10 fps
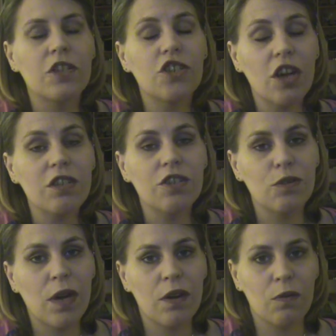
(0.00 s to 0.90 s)
Joss
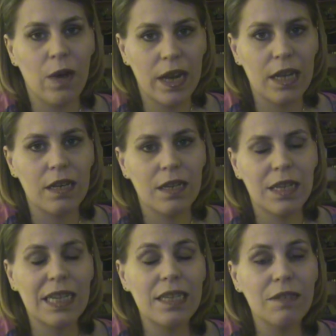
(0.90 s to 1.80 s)
knew how to write it.
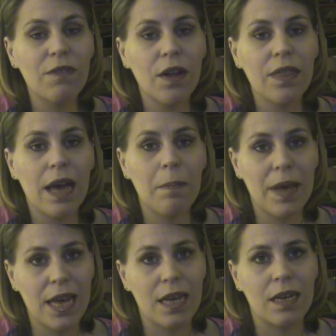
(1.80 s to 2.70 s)
He's felt that
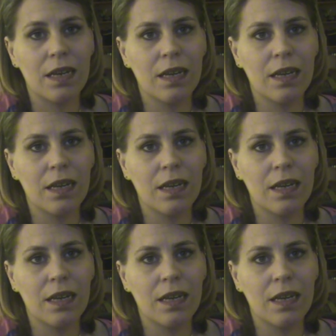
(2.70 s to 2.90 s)
pain.